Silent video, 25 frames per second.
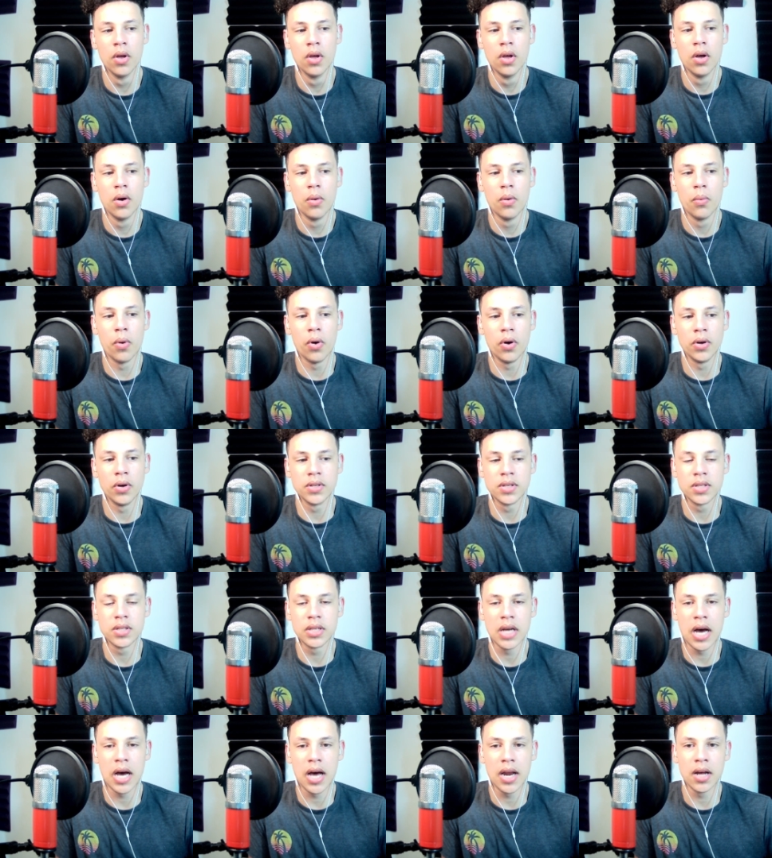well, it's
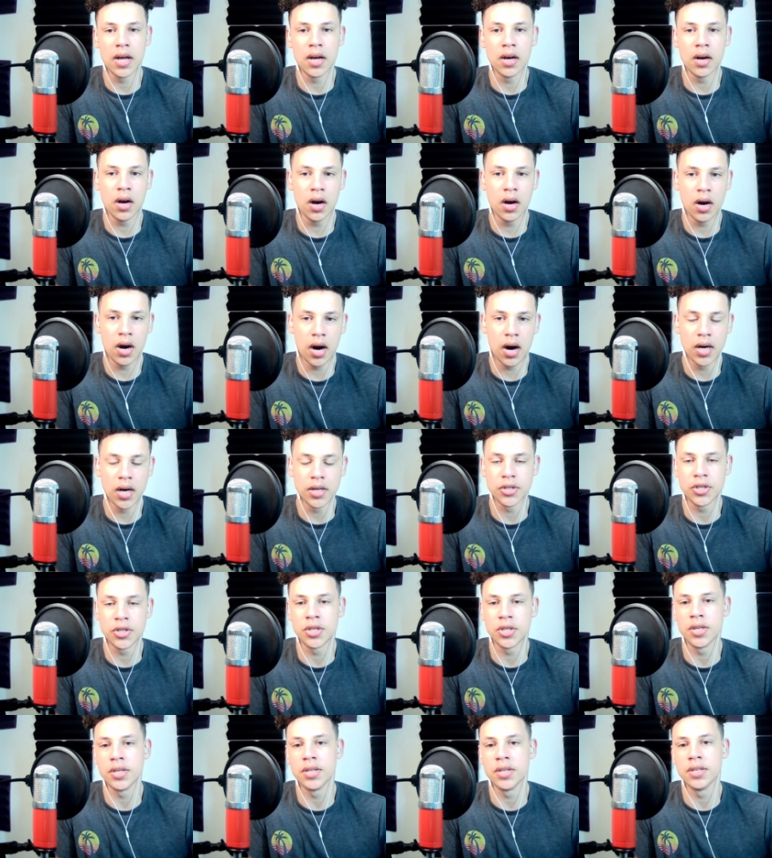not a
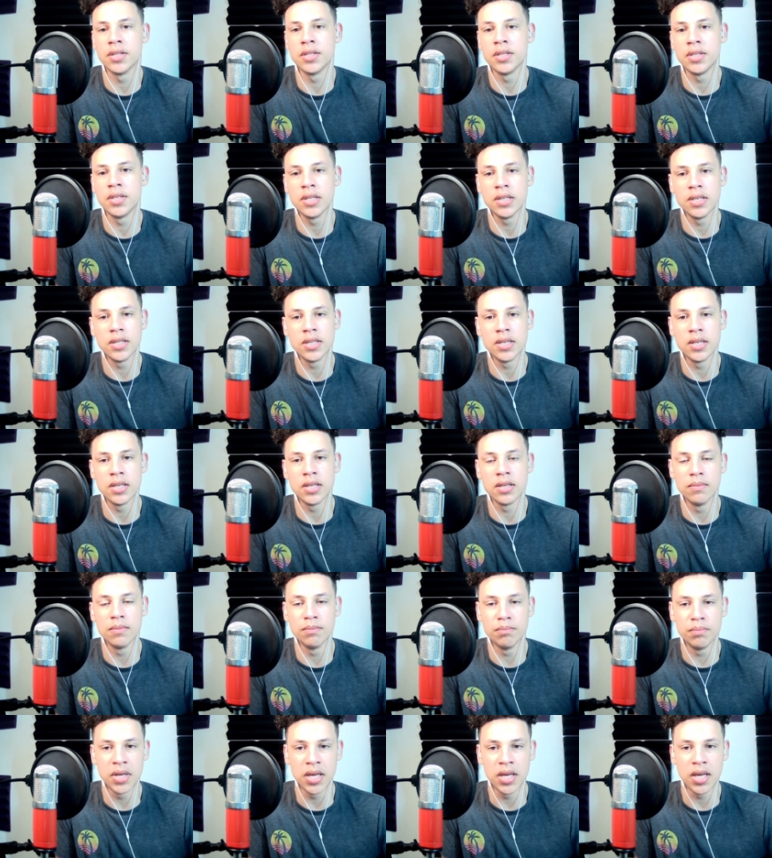conscious
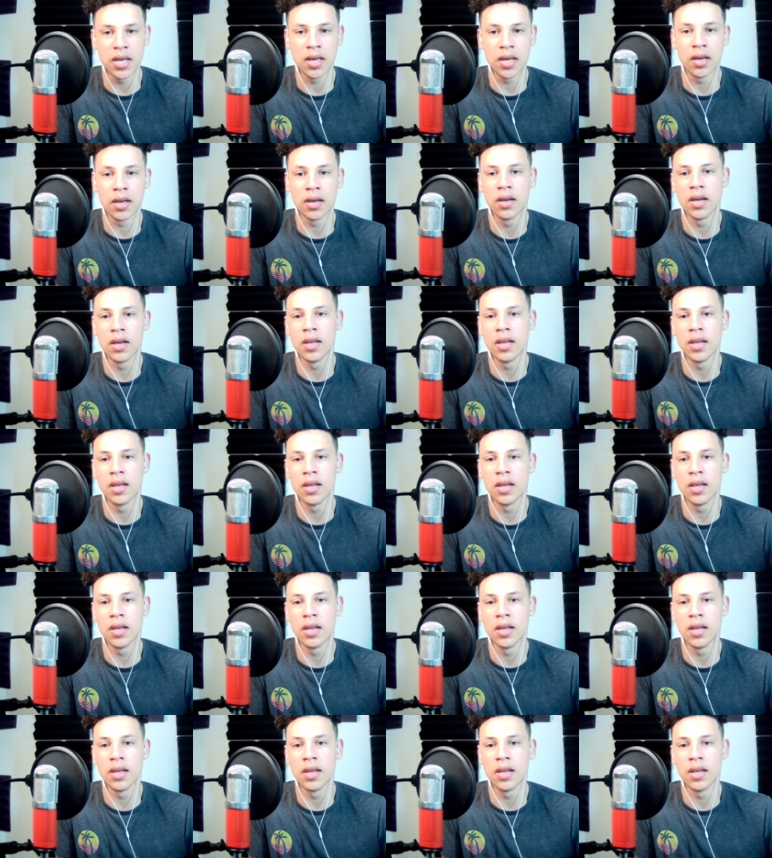sentient being